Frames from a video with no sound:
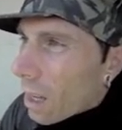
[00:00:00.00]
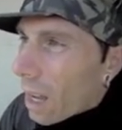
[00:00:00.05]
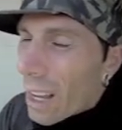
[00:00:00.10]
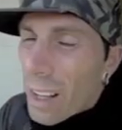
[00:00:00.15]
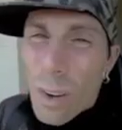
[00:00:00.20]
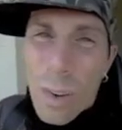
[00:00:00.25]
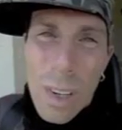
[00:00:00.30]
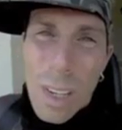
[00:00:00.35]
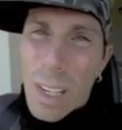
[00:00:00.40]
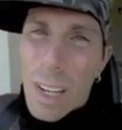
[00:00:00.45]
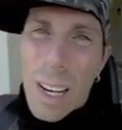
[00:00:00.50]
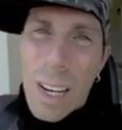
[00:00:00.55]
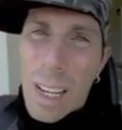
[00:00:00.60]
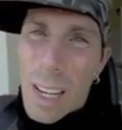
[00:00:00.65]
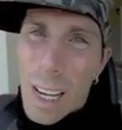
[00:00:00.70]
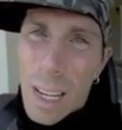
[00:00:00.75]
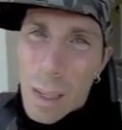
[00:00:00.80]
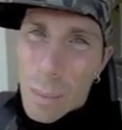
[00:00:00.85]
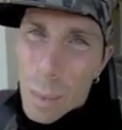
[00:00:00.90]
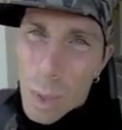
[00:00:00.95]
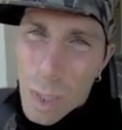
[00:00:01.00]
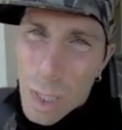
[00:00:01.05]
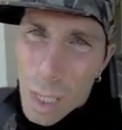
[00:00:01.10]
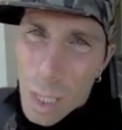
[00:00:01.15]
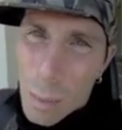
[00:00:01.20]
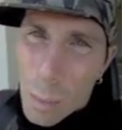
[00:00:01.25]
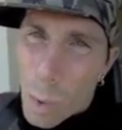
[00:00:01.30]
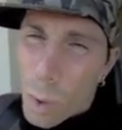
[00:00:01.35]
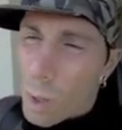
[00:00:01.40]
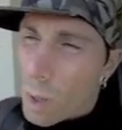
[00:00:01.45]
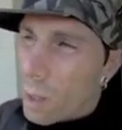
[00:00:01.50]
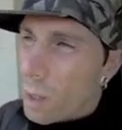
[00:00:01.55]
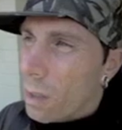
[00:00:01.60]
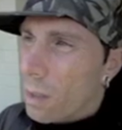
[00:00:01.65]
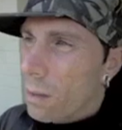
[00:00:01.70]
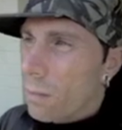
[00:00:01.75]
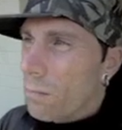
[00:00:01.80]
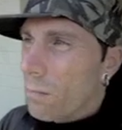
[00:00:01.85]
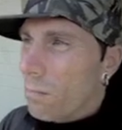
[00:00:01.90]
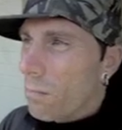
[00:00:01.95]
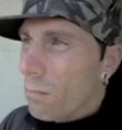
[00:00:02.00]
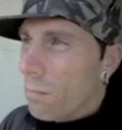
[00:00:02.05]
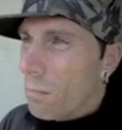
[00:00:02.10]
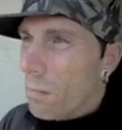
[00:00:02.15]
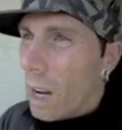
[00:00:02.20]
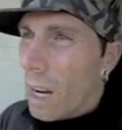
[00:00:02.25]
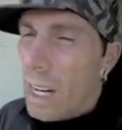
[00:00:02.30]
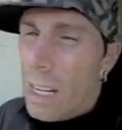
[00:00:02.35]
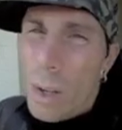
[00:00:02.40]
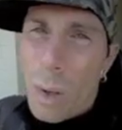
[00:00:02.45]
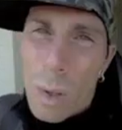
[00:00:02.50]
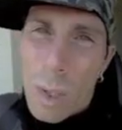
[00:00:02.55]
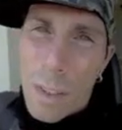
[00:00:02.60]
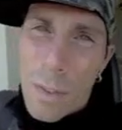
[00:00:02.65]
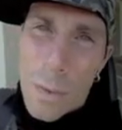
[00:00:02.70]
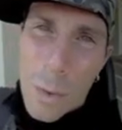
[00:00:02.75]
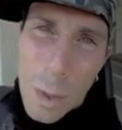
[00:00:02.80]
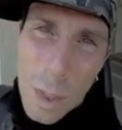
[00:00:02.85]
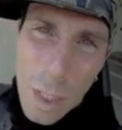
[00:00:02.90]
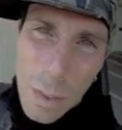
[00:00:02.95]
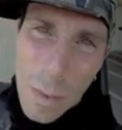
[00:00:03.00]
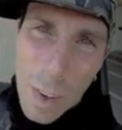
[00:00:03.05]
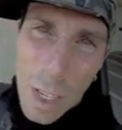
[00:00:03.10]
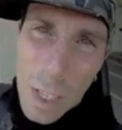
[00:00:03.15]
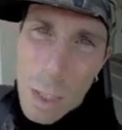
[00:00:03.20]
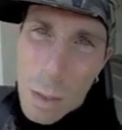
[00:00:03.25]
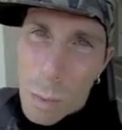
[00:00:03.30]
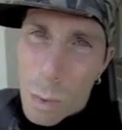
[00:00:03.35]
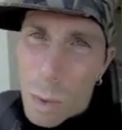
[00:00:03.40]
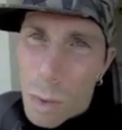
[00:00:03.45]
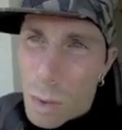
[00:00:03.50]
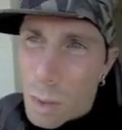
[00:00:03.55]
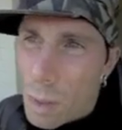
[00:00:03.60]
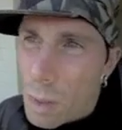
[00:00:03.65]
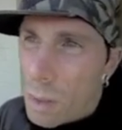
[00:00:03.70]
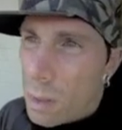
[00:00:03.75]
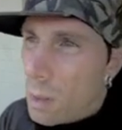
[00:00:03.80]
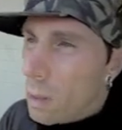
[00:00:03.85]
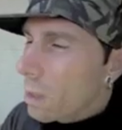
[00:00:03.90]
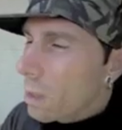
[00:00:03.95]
I don't eat any animals anymore. I eat only fruits and vegetables,